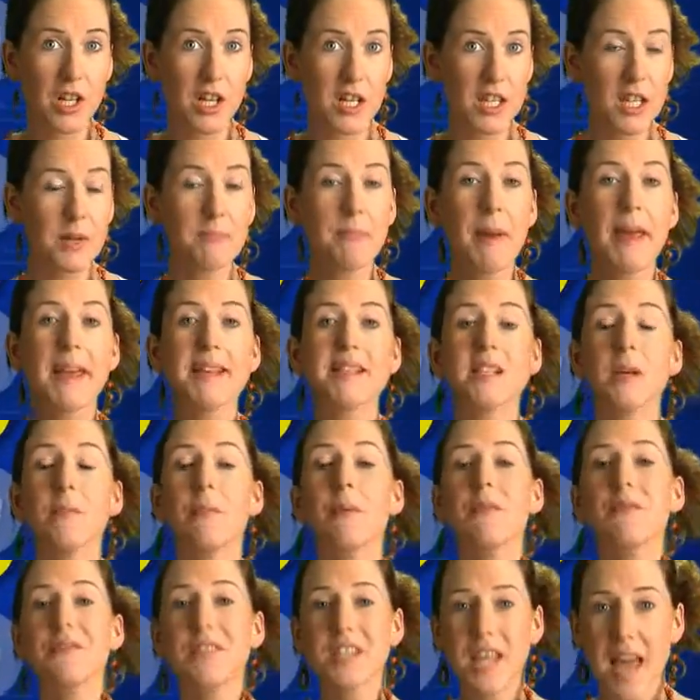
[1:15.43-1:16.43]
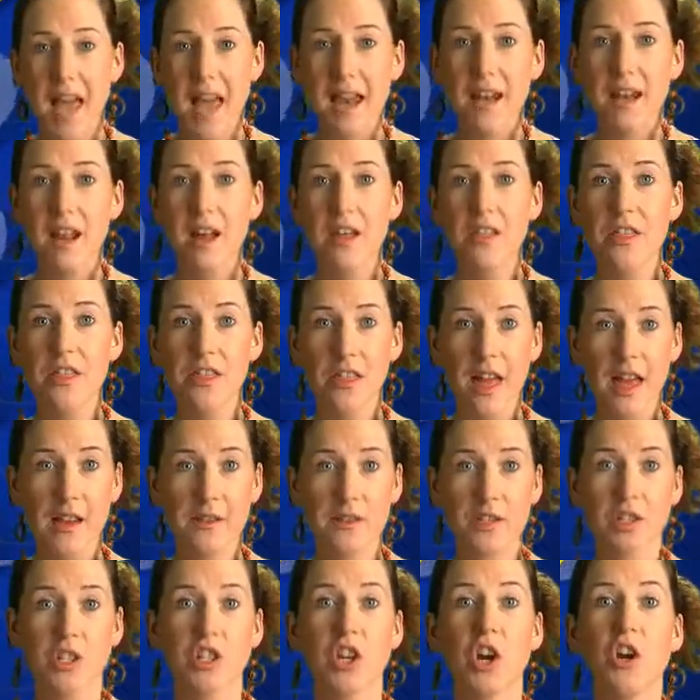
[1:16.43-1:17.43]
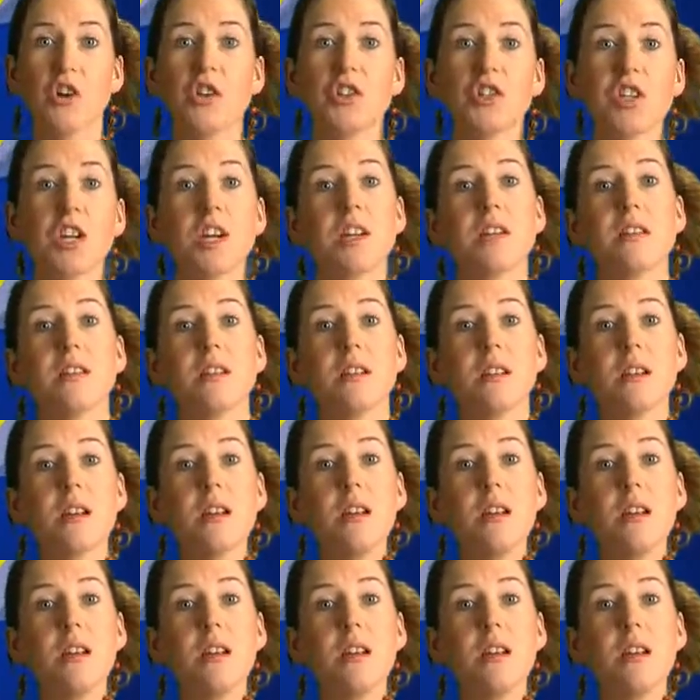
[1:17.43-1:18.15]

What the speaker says: that makes up of 10,000 youngsters.